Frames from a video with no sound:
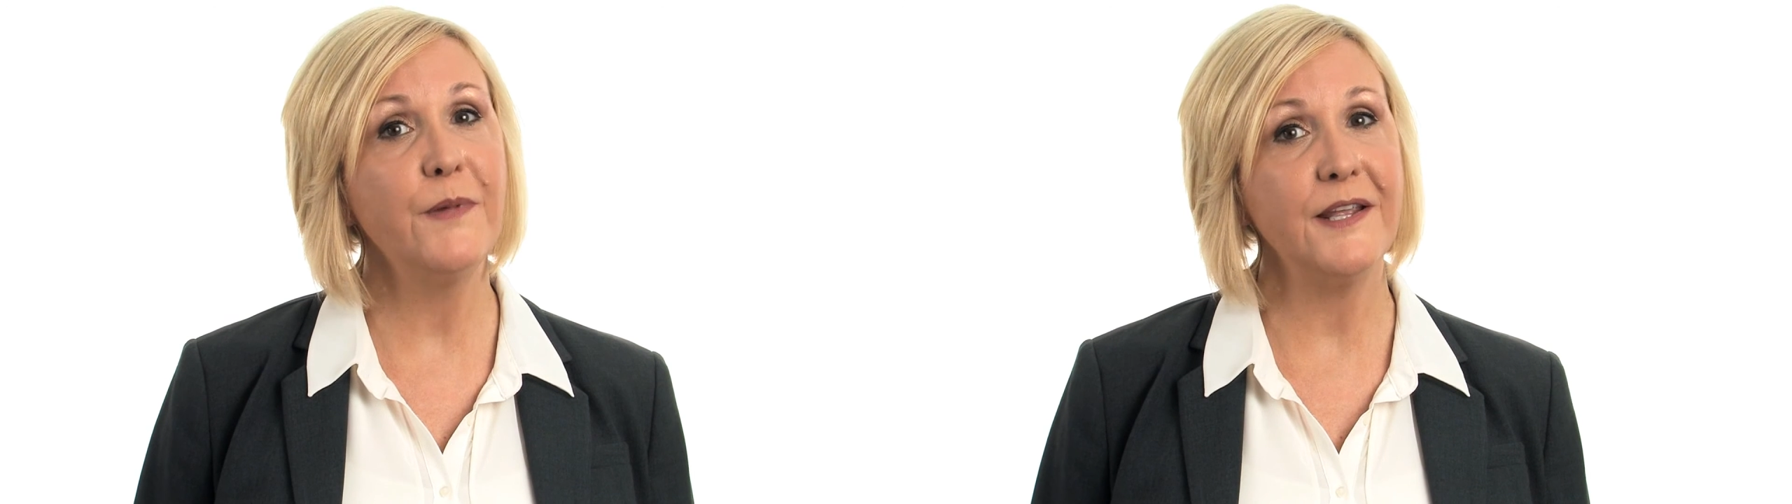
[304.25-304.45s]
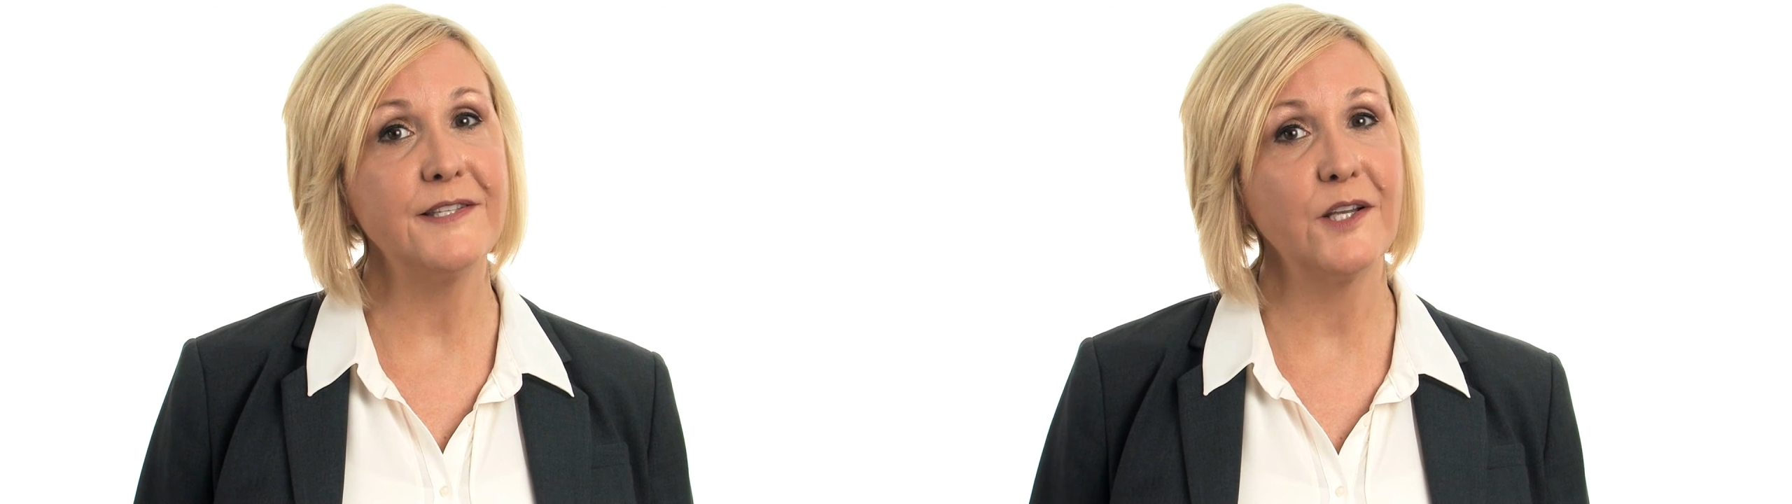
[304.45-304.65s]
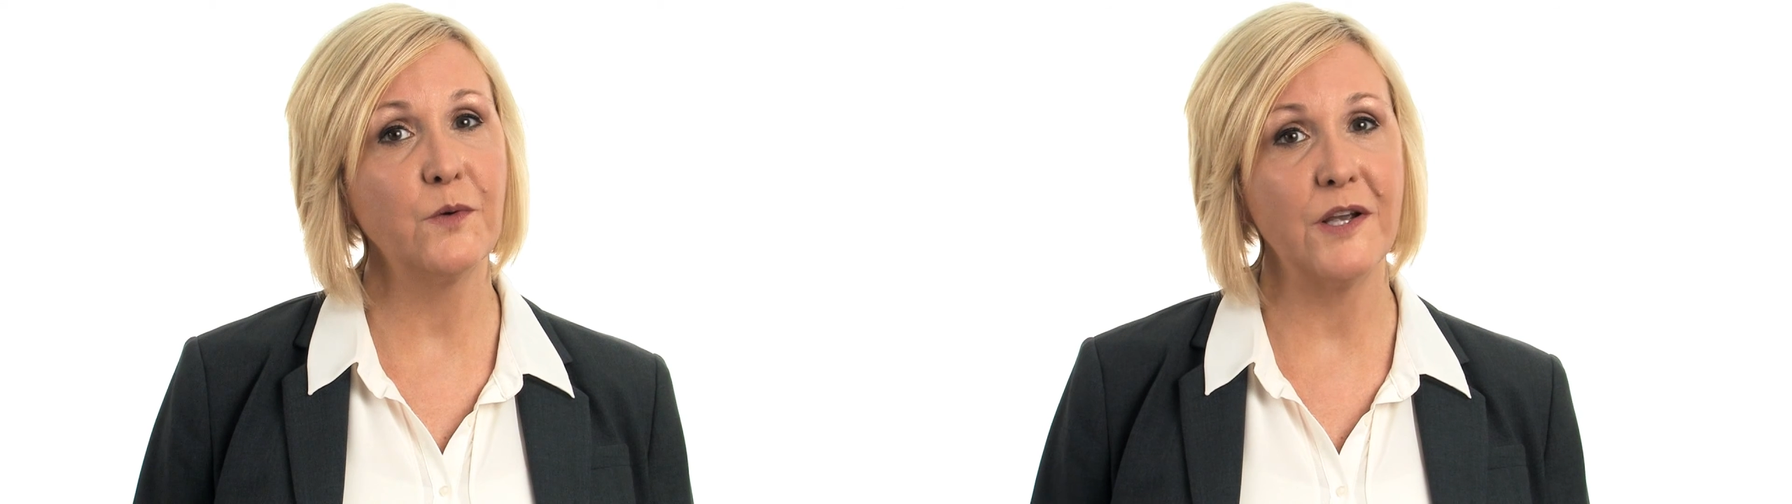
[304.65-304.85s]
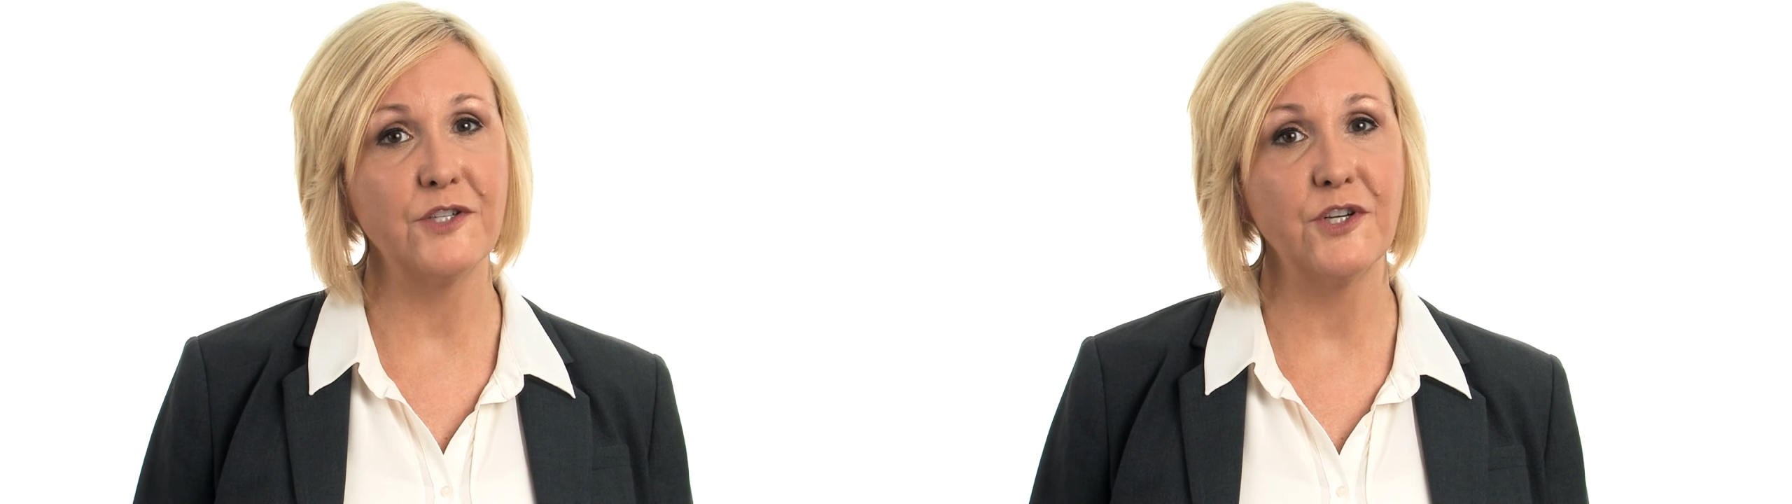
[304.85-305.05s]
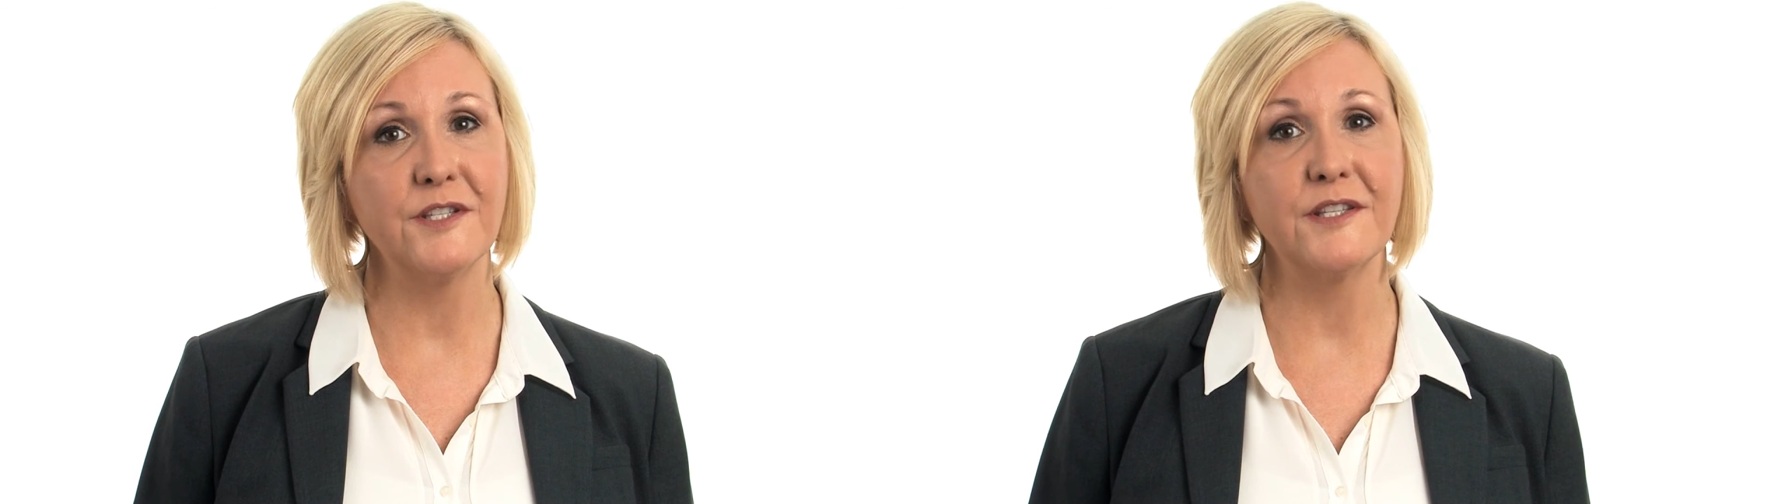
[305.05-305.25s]
basic
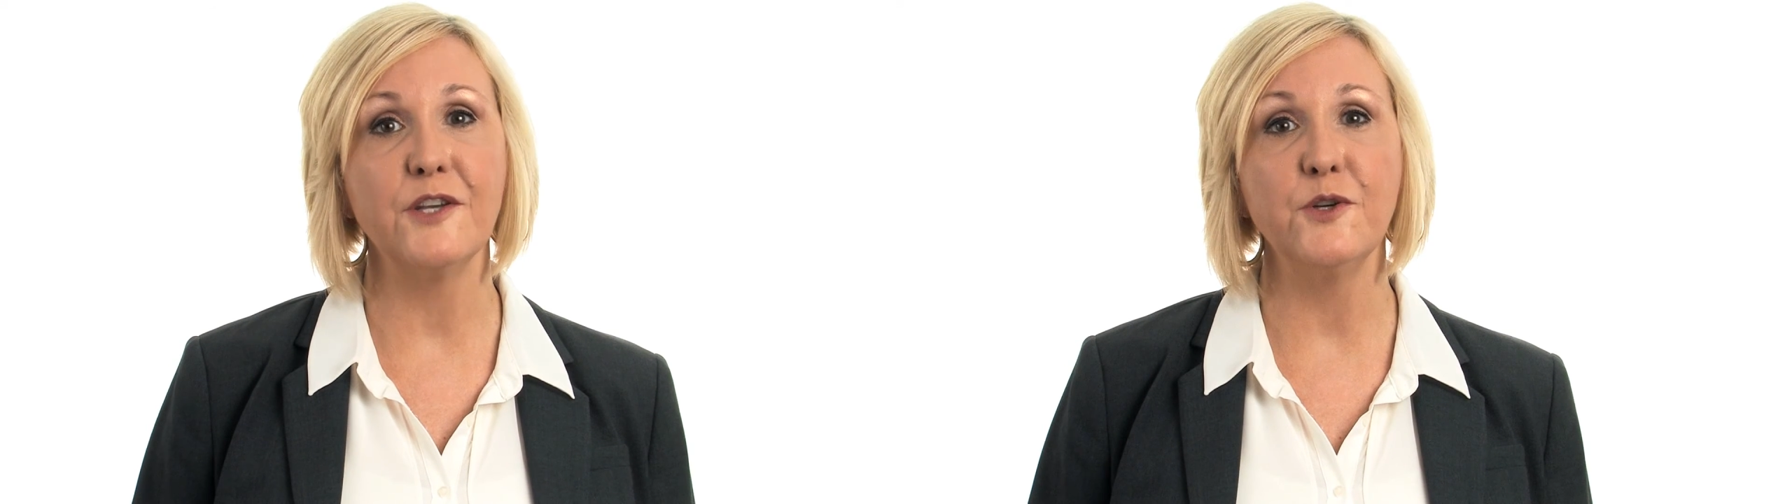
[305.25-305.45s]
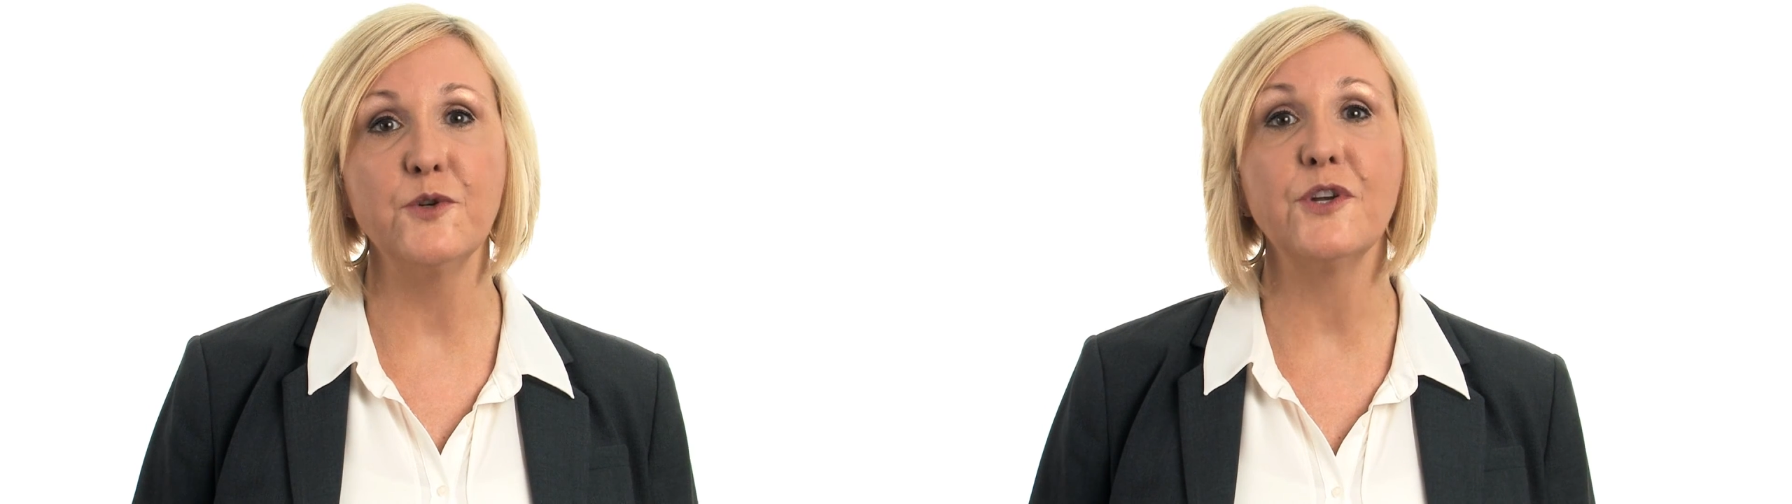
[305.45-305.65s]
questions that you